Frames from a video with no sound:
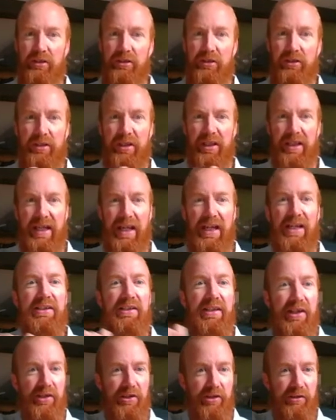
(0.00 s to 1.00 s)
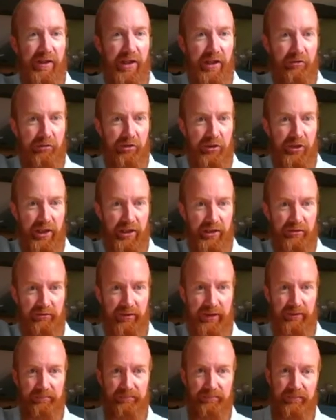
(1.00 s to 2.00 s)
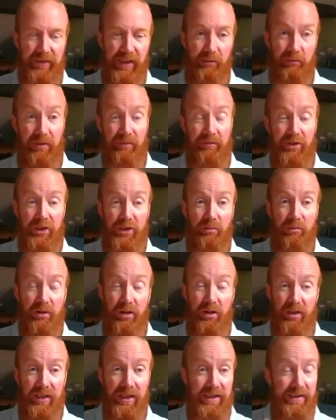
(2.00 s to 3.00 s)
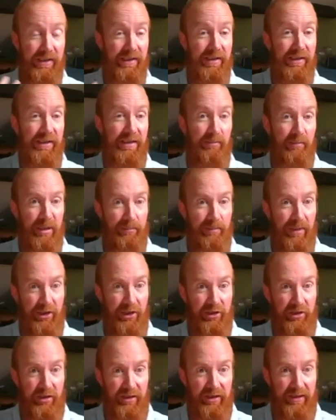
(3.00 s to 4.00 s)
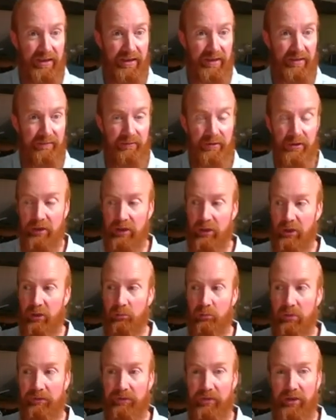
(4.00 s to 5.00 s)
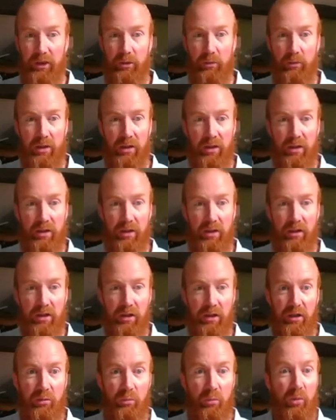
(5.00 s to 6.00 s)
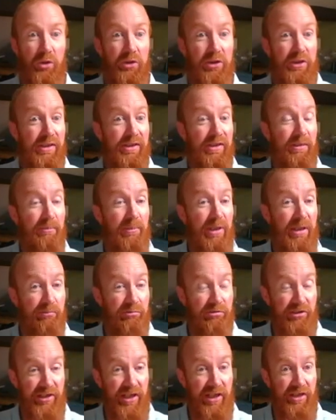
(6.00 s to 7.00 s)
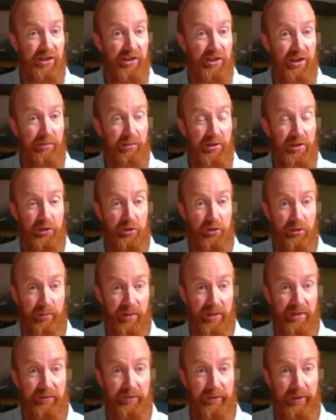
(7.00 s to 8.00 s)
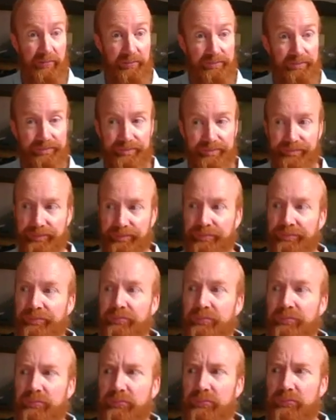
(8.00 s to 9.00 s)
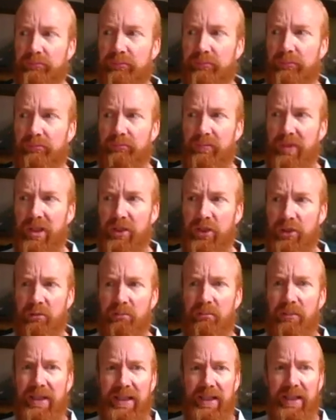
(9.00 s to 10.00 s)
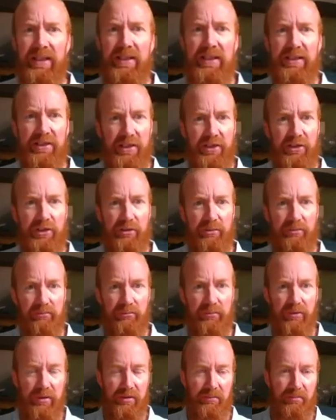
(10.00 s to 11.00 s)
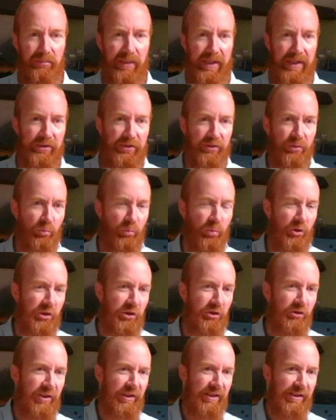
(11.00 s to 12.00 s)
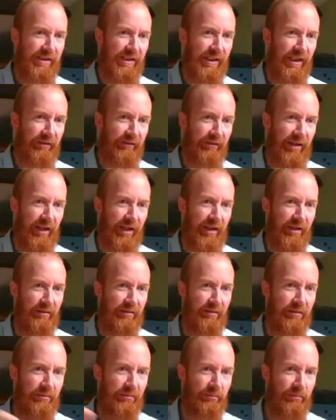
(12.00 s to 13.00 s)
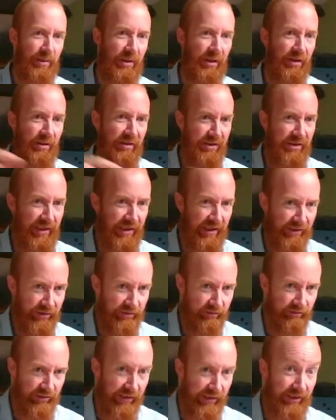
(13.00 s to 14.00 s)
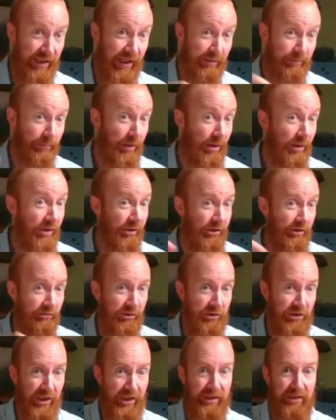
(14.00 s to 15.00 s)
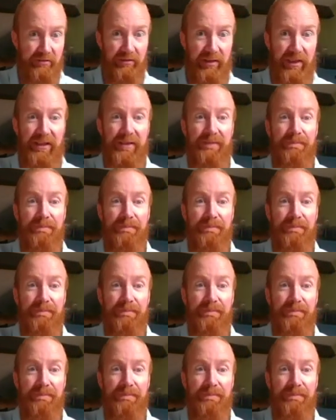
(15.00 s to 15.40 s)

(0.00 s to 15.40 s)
to get a sense of their trajectory. Now, whether you are listening to somebody pitch an idea, whether you are watching somebody present to you at a job interview, you're making a decision based on what you can see of their past history, their past trajectory,